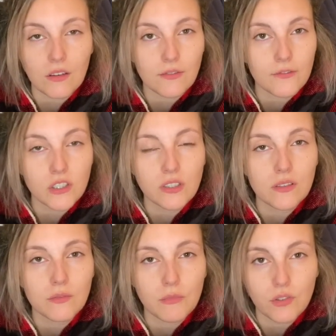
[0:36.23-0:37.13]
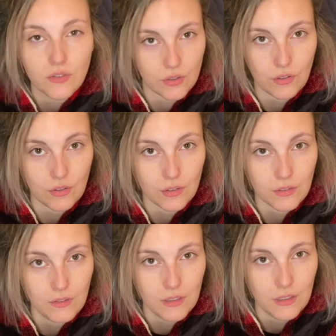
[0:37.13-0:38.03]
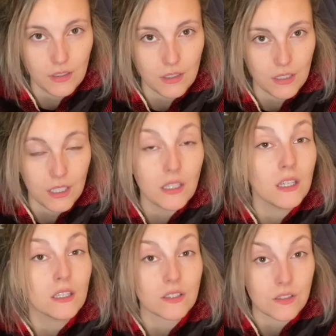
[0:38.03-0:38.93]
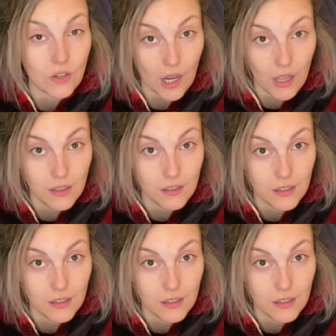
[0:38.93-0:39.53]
the first musical in history,